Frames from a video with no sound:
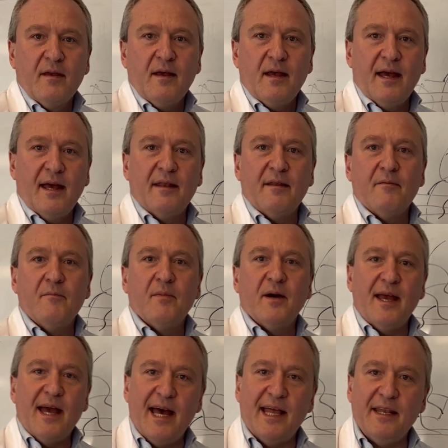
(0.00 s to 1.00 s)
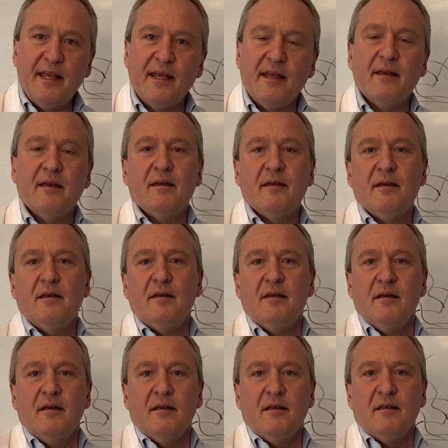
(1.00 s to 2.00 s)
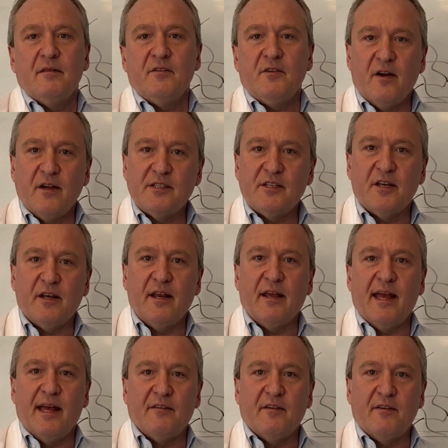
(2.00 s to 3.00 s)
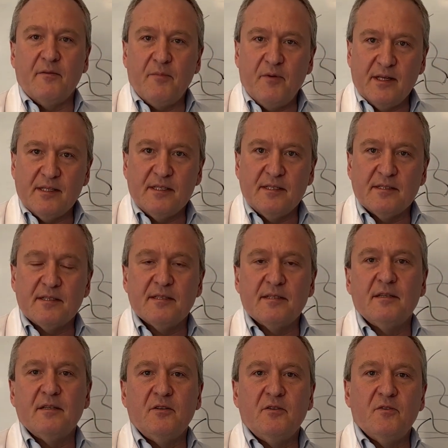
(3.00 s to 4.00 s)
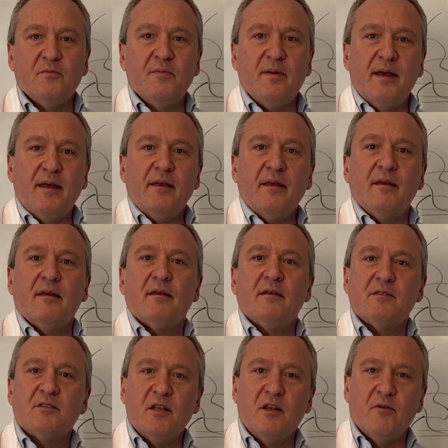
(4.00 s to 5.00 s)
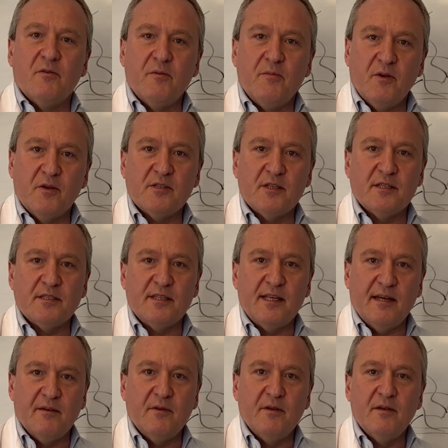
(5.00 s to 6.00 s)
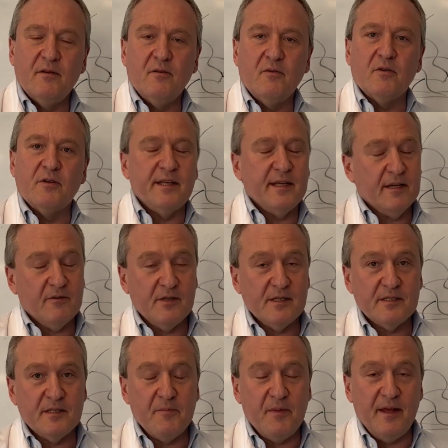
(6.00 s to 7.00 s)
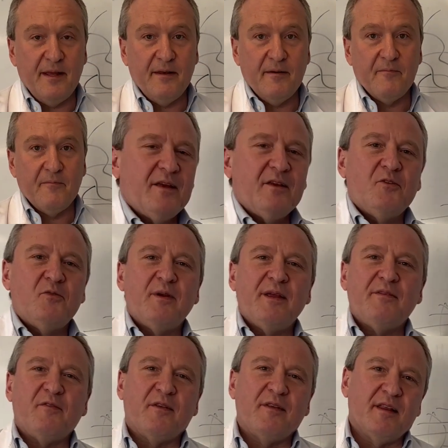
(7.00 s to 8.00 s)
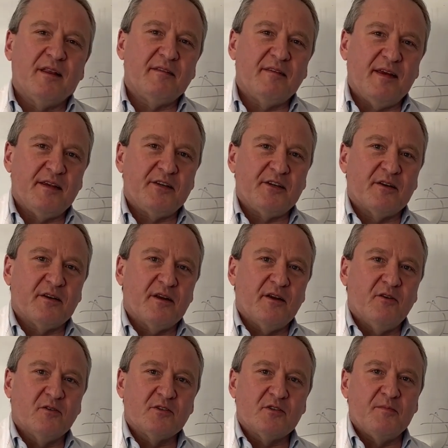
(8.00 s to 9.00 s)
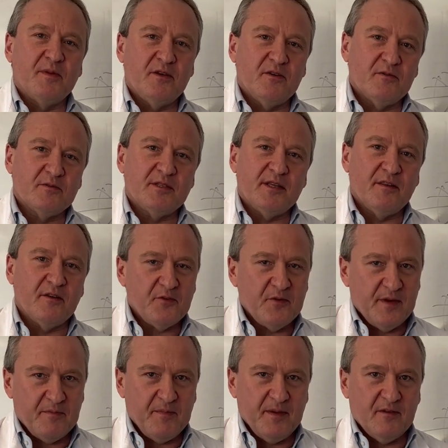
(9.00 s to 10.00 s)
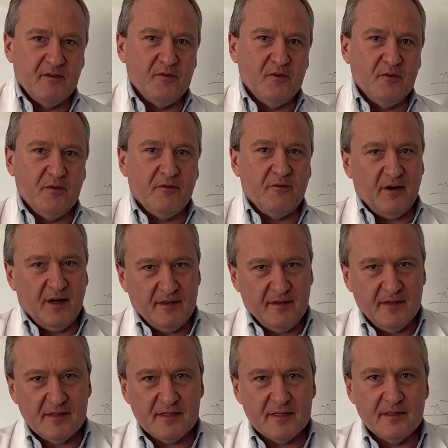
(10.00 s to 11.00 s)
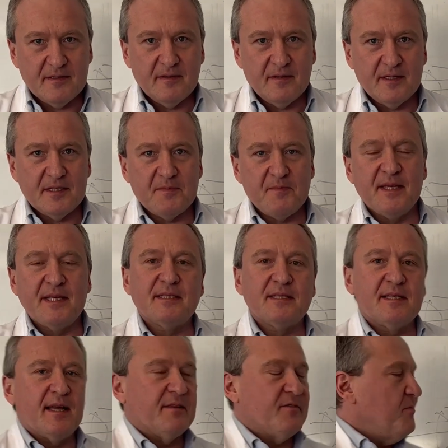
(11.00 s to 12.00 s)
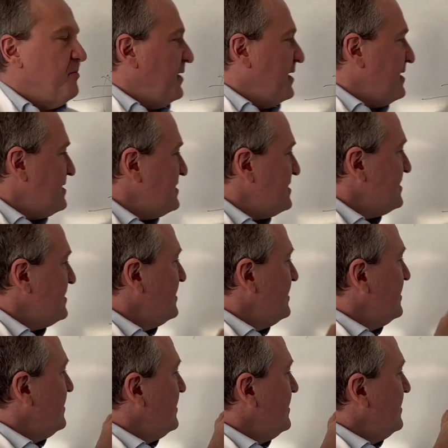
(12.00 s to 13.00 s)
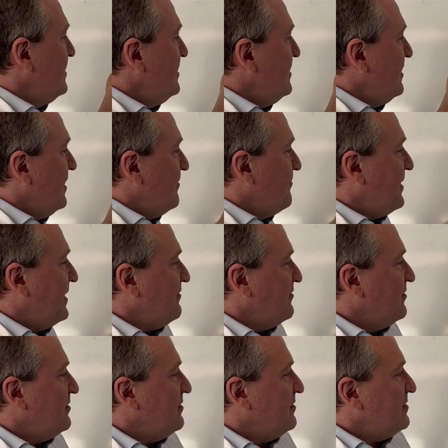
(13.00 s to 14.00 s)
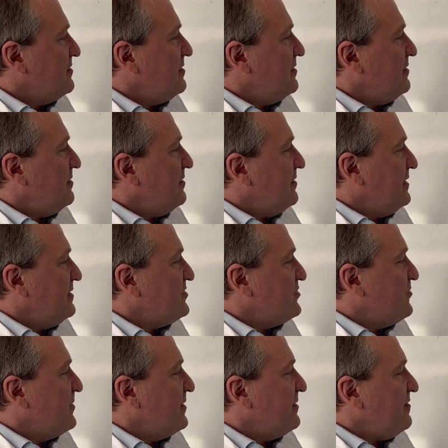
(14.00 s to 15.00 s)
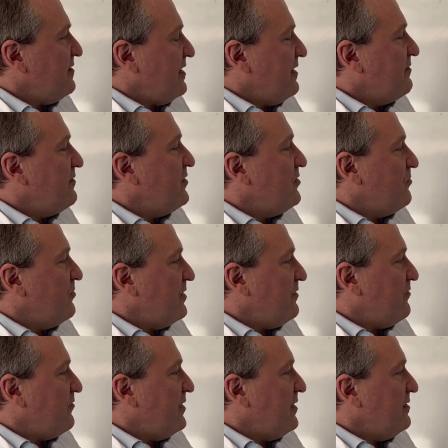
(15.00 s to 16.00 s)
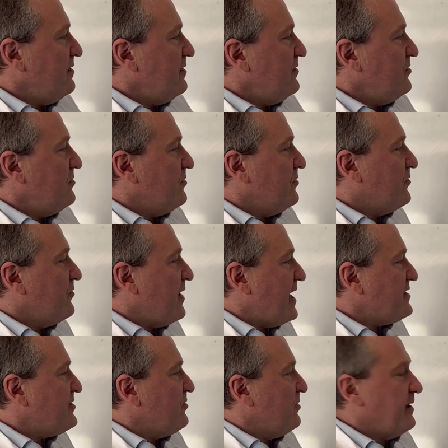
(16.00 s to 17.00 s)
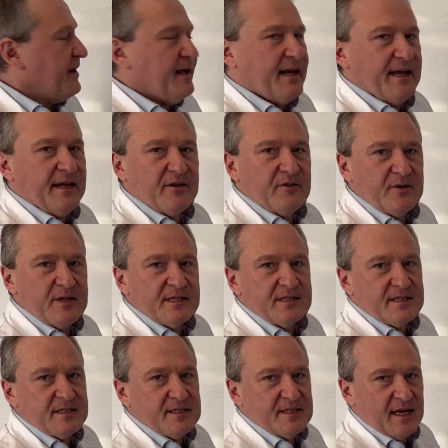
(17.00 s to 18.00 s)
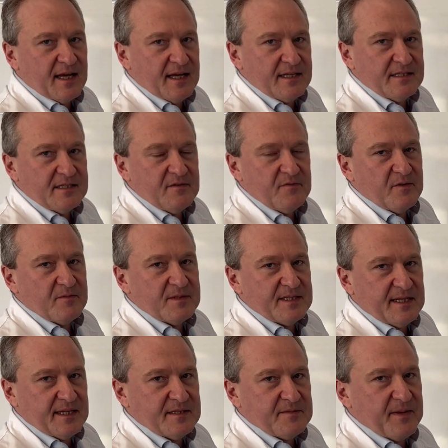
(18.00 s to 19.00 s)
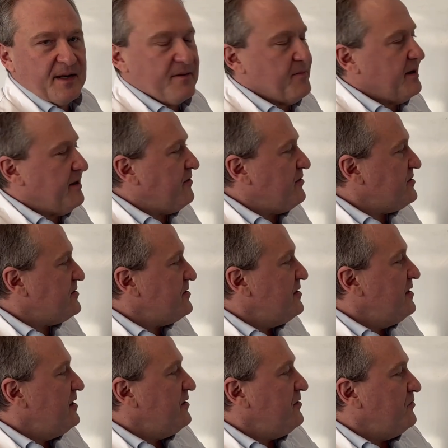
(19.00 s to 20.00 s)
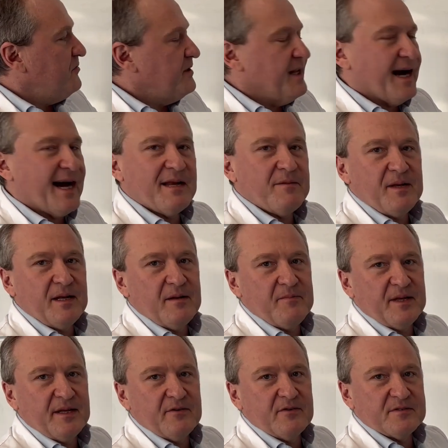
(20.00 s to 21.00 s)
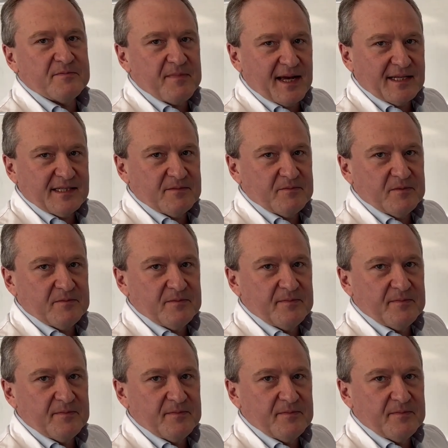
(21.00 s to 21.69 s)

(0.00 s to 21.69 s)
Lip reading: And by adding tricyclic antidepressants, you may slow the process down or decrease the pain. Urethral dilatation can also be used in the treatment of urethritis. This means that you place a metal instrument in the urethra. You gradually increase the size from 6 millimeters to 9 millimeters maximum.